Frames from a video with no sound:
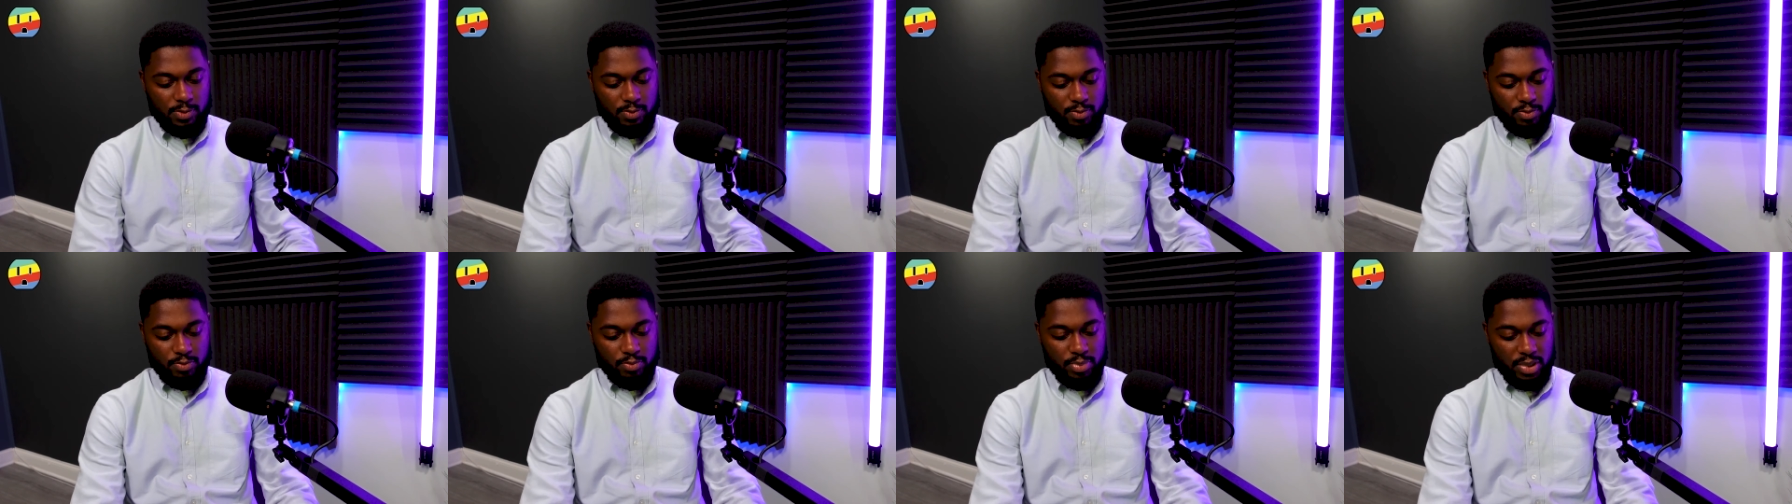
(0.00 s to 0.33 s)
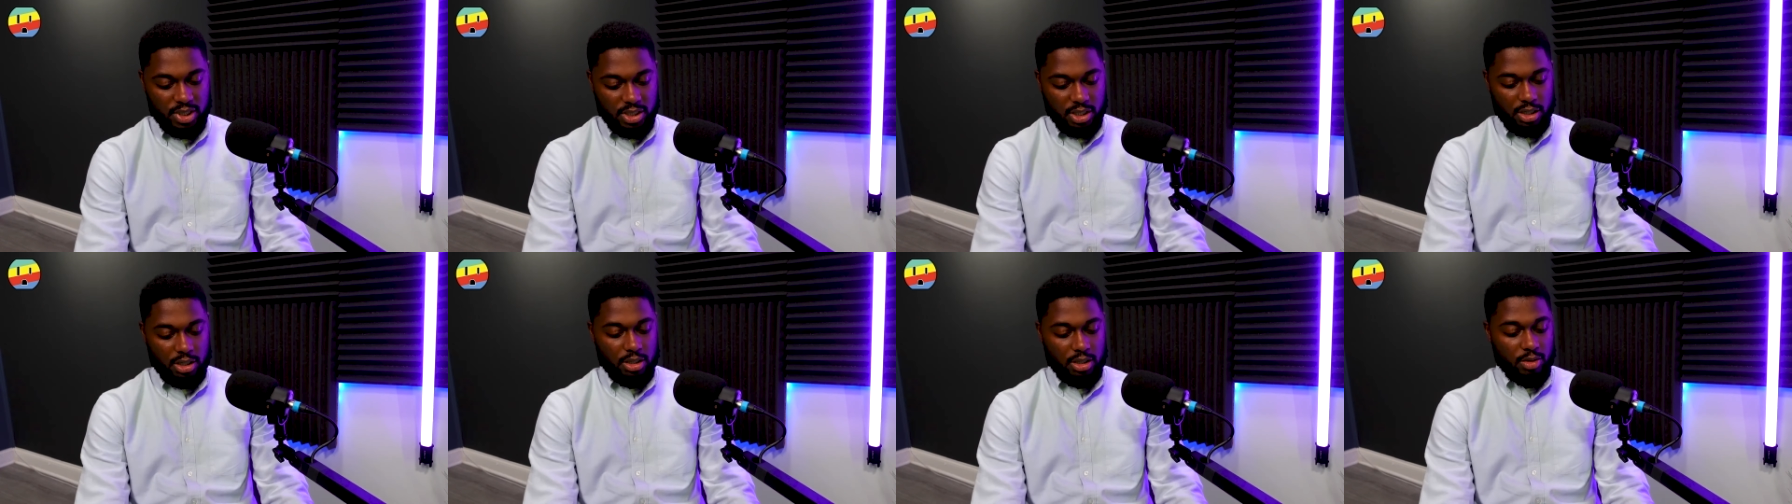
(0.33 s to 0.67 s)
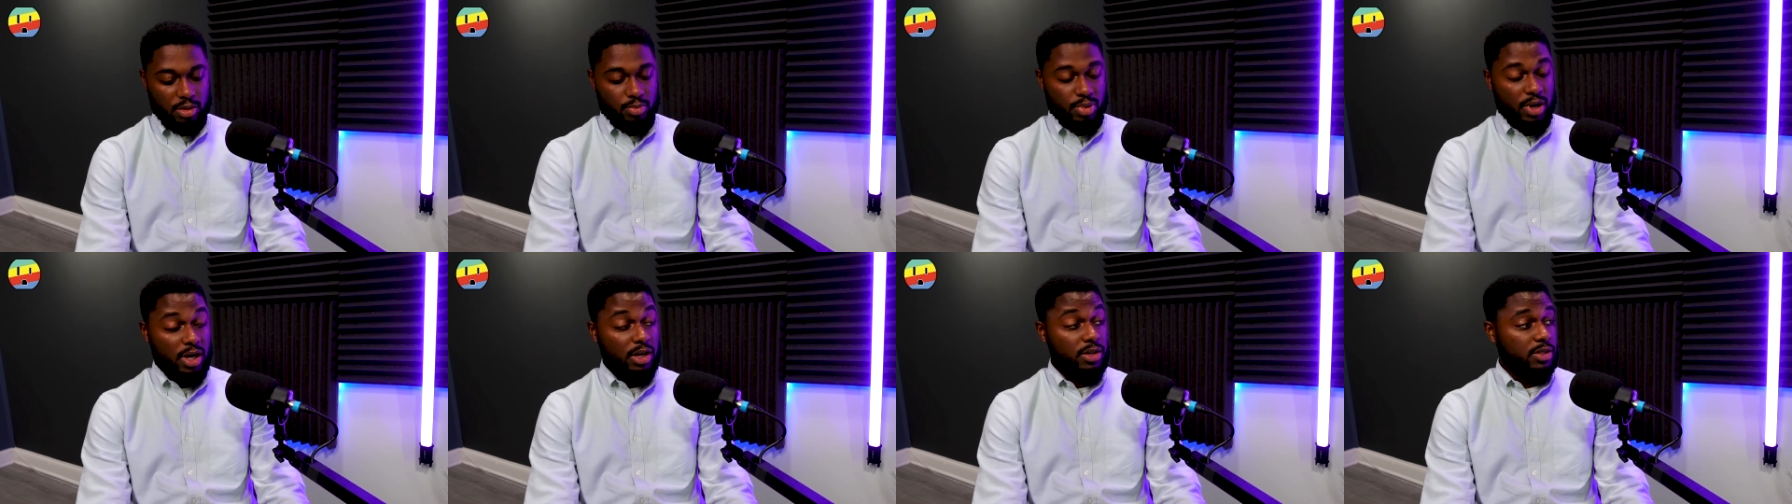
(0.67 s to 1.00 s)

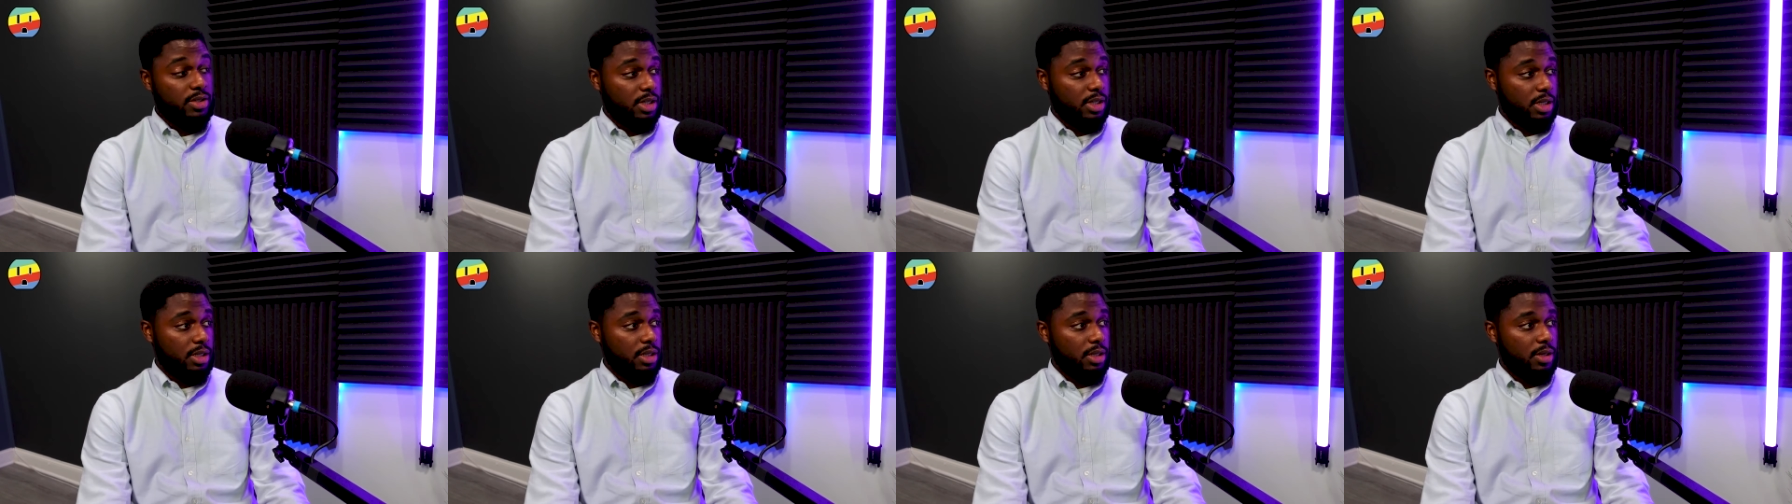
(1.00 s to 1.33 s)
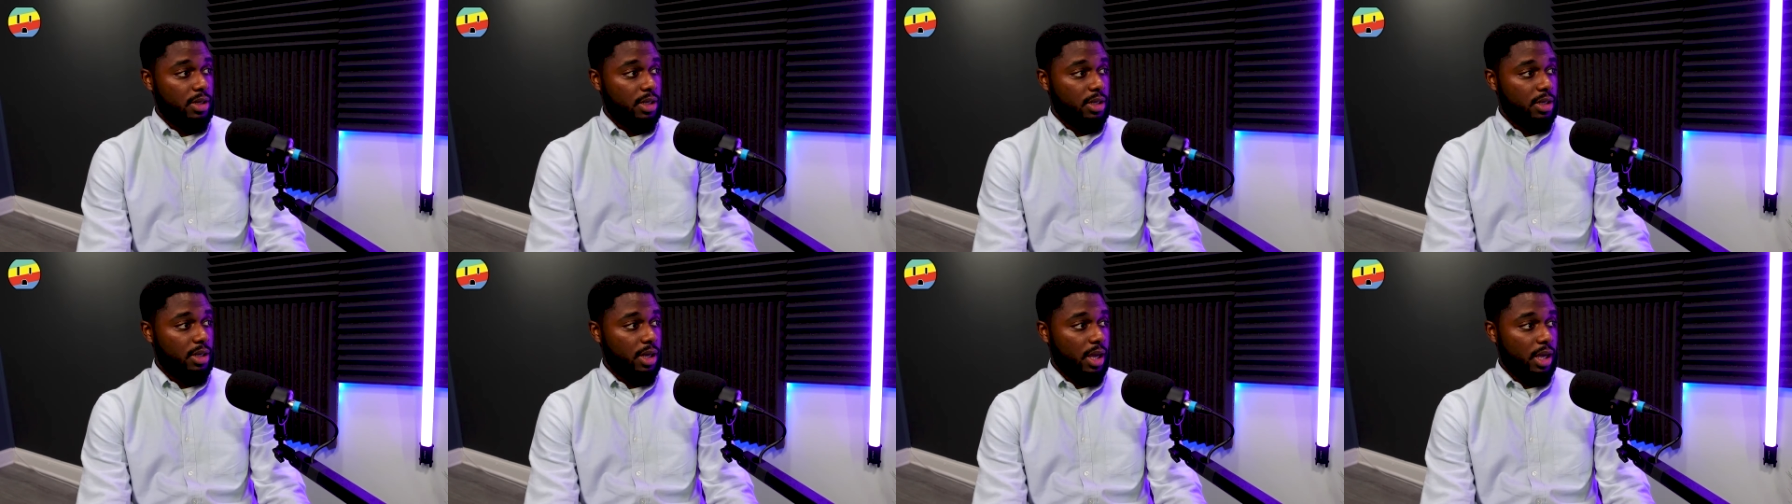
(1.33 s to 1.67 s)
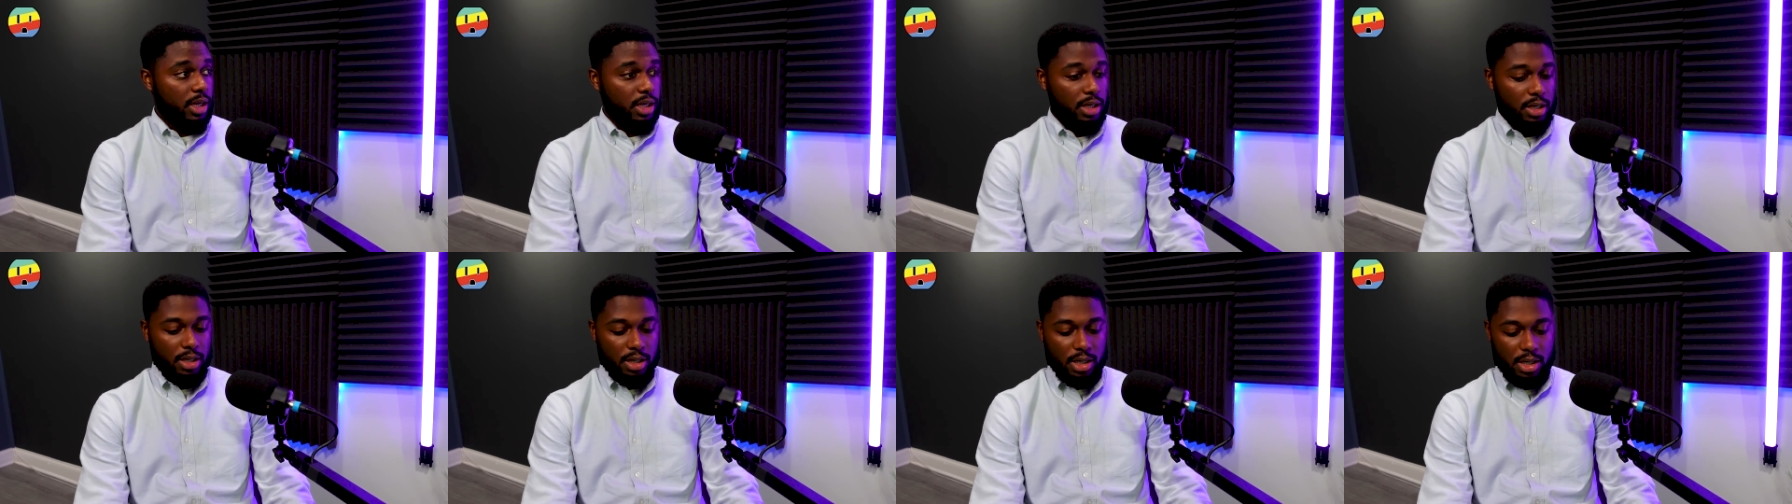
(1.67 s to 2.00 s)
particular person,
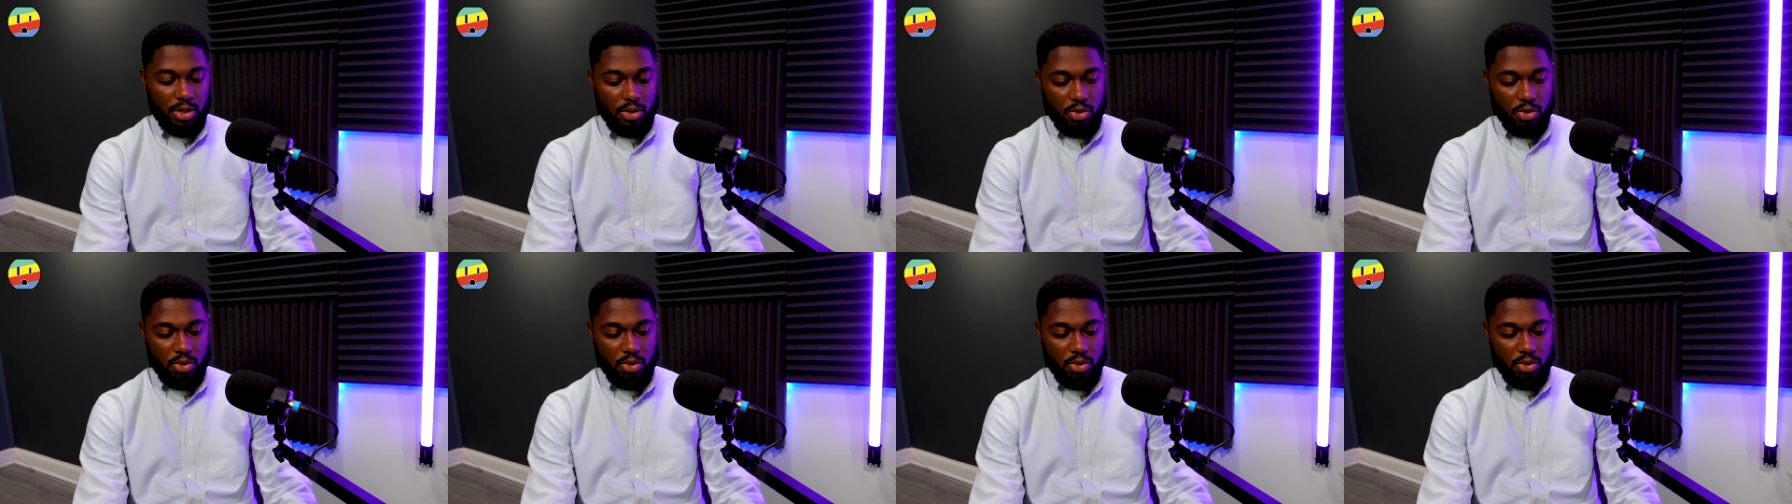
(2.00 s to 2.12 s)
like uh,